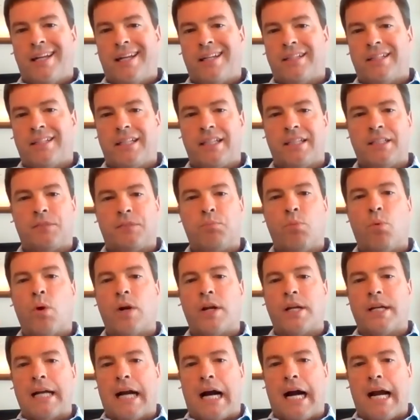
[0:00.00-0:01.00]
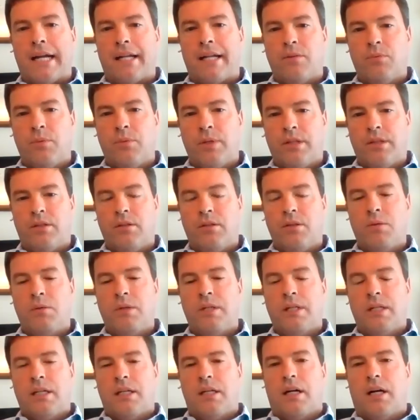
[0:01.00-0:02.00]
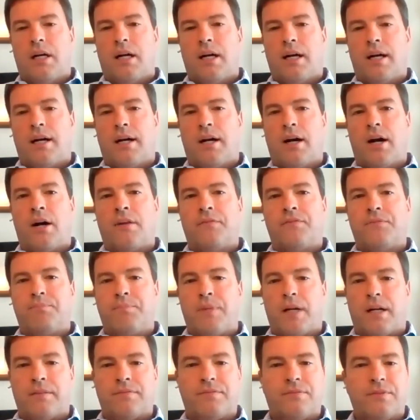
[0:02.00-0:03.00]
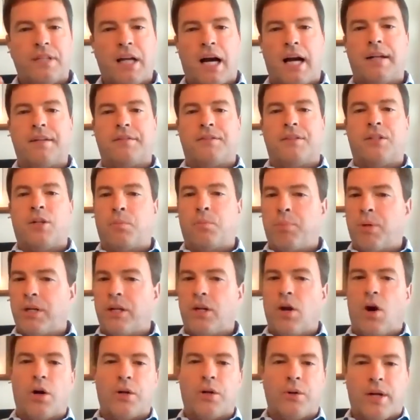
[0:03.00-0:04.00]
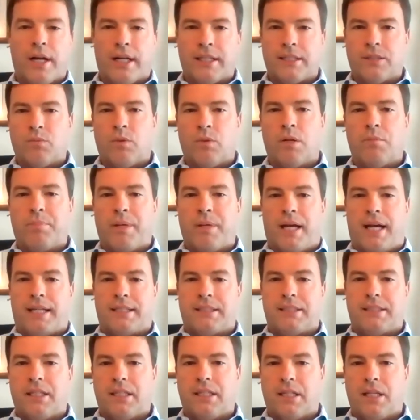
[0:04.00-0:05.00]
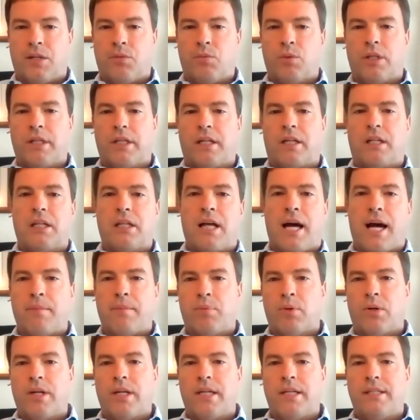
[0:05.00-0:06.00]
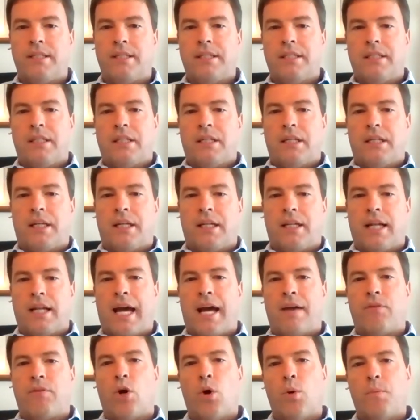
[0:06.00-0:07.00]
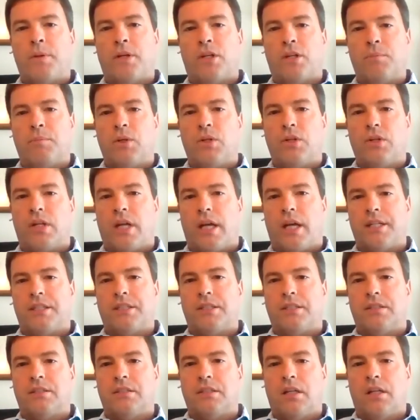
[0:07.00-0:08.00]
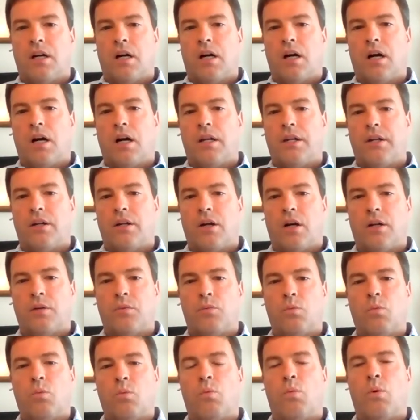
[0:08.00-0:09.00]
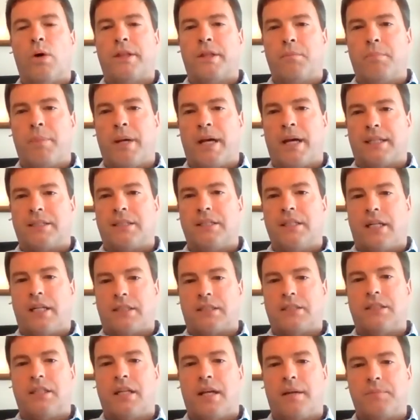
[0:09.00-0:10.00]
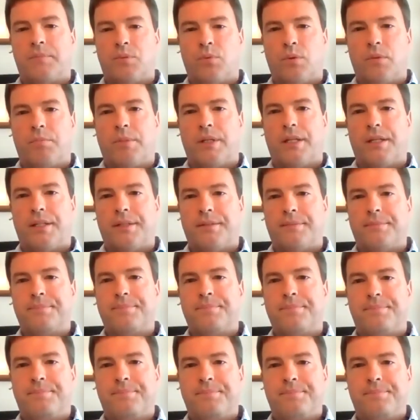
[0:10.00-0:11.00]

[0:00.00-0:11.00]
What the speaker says: and is more guided with you, of not, putting all your eggs in one basket, and really collaborate and have open communication on what the best next steps would be.